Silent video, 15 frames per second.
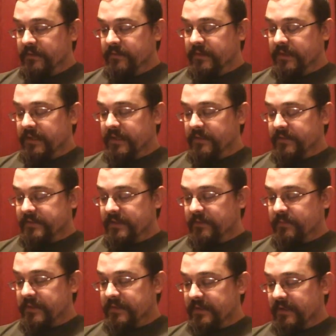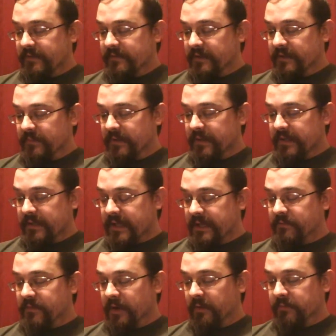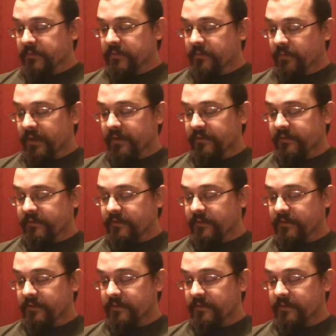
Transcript: the tidbit that he sent me that kind of helped was,